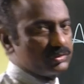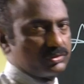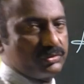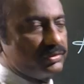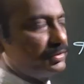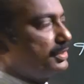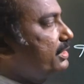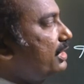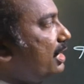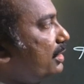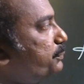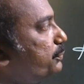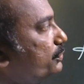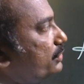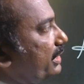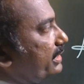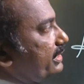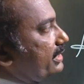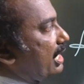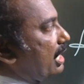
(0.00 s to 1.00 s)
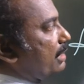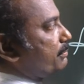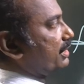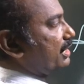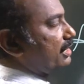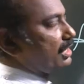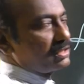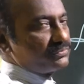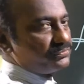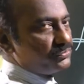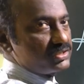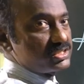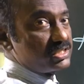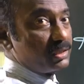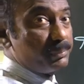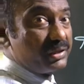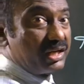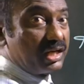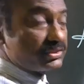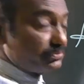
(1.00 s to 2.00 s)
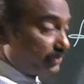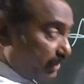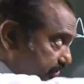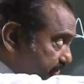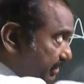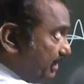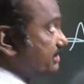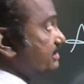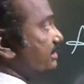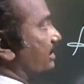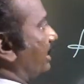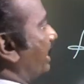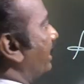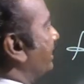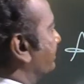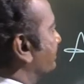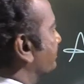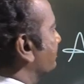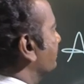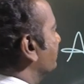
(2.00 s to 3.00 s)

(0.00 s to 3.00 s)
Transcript: You need not put any comma or full stop because we are changing line.